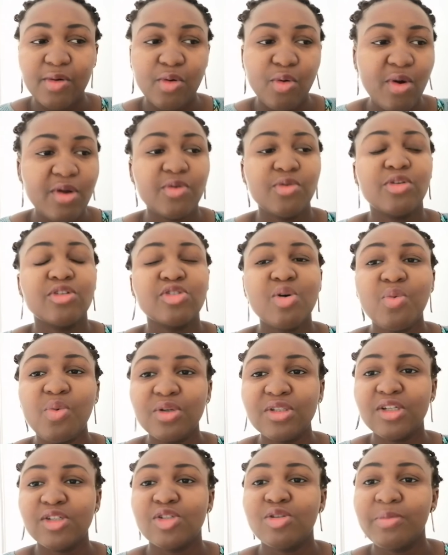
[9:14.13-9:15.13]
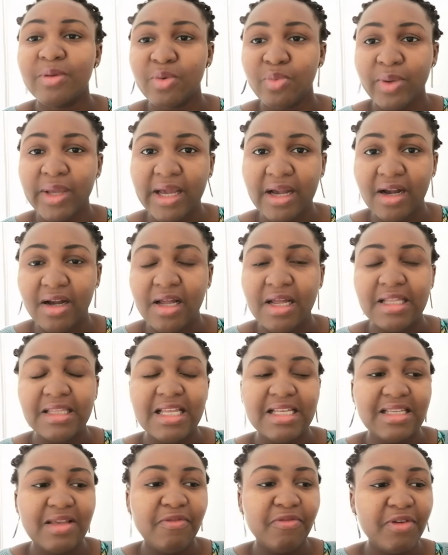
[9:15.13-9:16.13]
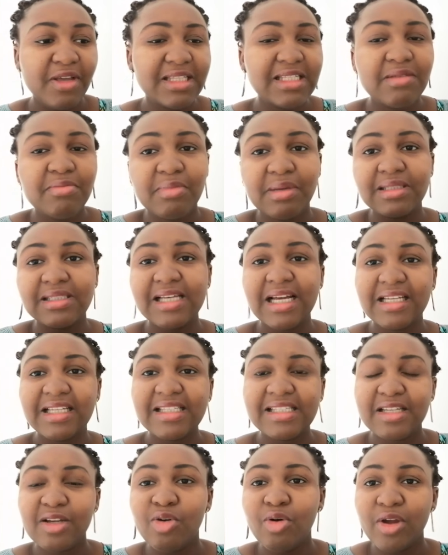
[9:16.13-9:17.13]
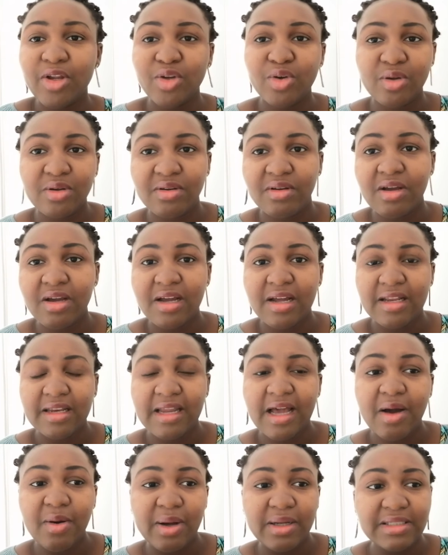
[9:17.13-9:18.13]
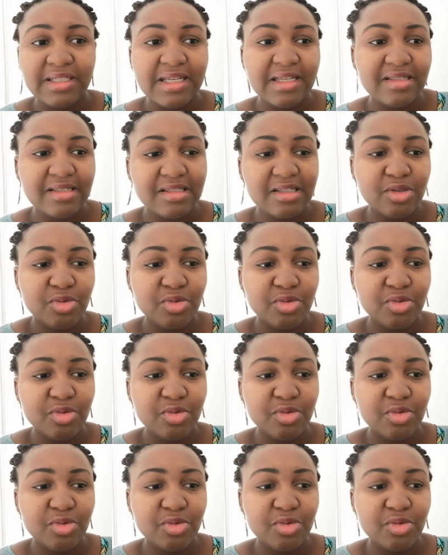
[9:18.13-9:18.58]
God does not want us to be weak. There's a victim mentality going on nowadays.